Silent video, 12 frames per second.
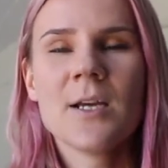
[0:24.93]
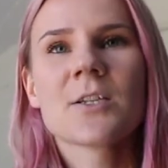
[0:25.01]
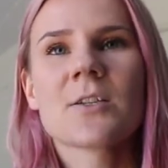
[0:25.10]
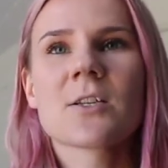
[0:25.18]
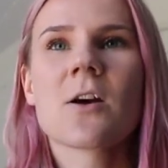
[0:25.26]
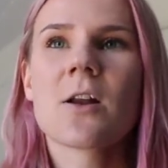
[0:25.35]

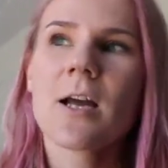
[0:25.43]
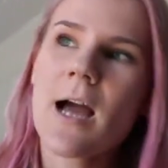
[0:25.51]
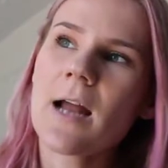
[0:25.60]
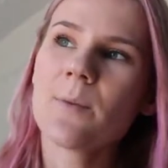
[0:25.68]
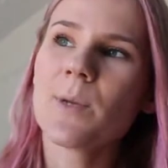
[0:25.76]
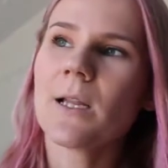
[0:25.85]
So it's gonna
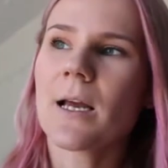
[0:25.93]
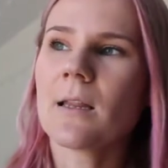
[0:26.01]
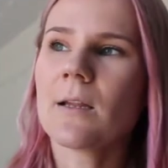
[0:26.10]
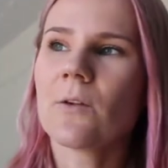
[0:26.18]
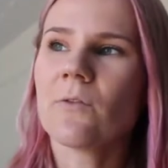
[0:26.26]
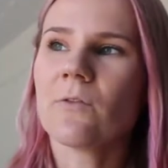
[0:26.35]
kind of be like a
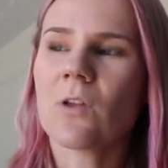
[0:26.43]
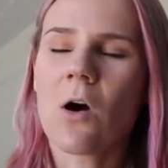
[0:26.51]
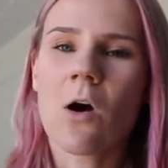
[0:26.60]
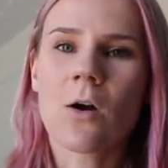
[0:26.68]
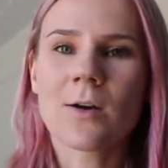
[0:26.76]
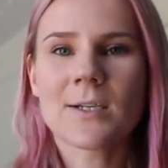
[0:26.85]
little
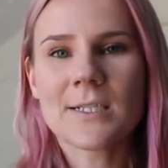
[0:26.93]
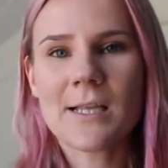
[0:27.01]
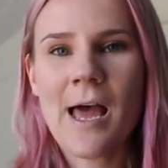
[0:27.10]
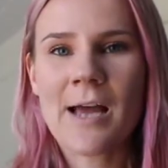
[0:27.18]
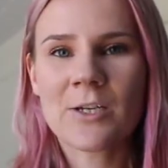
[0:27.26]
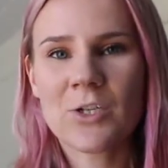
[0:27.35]
vlog
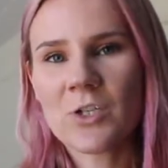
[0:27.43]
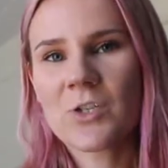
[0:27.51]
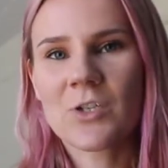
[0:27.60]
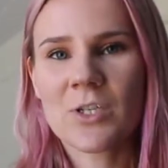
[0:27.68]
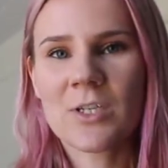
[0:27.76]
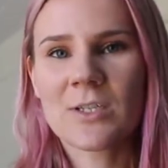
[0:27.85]
slash
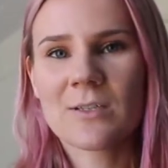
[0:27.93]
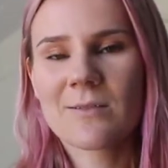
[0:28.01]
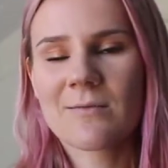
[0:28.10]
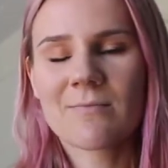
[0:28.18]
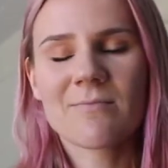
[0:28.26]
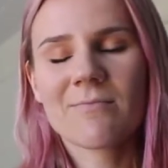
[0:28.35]
just